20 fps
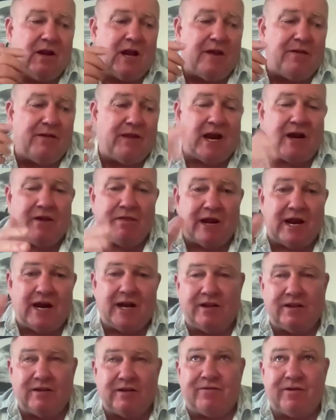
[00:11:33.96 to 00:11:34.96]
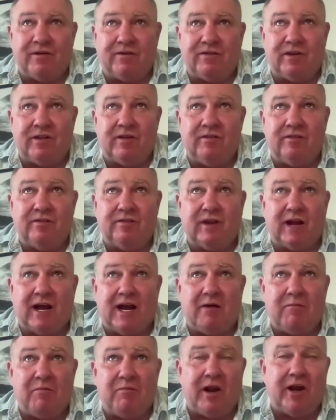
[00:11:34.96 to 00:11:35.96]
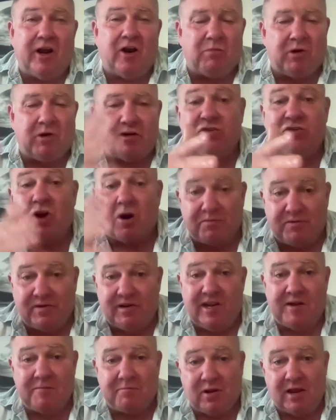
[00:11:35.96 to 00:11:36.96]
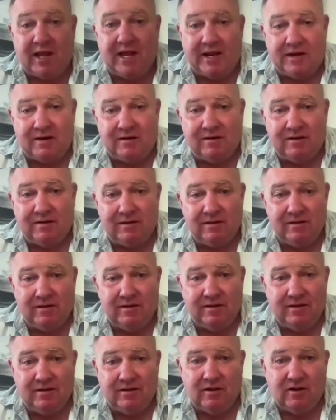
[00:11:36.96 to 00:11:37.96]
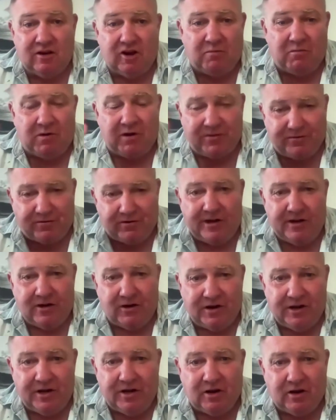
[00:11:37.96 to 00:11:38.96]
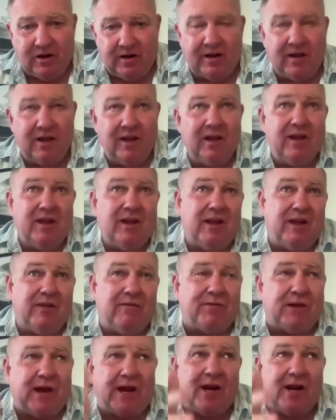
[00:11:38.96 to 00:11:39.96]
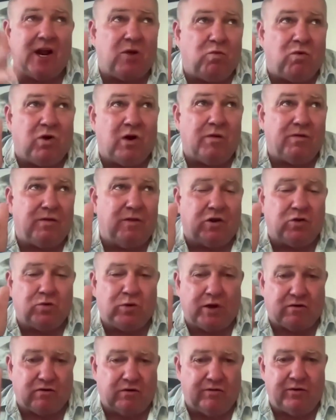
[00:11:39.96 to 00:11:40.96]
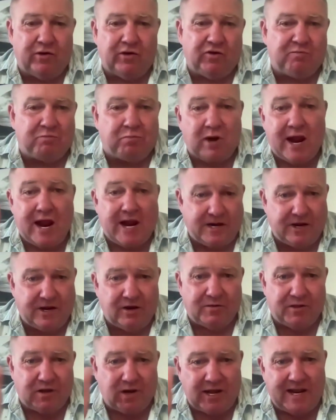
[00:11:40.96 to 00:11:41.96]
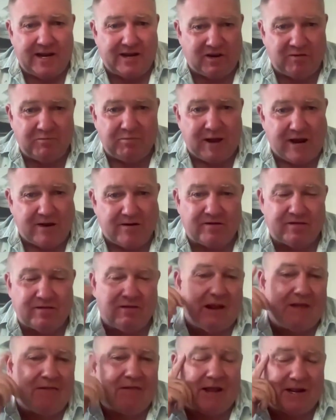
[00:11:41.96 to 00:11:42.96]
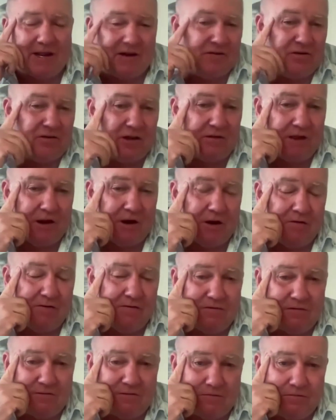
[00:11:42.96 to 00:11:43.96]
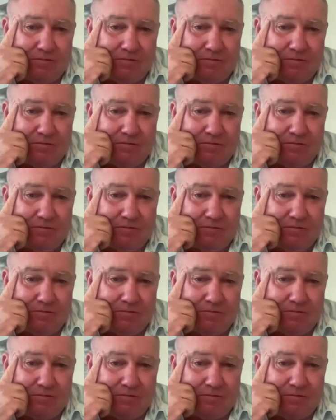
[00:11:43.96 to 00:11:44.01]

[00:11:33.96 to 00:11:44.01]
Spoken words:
the only difference is, and on my top tier plan, on my $3.99, if they don't want the quick reviews branding on the landing pages and that, they can turn that off.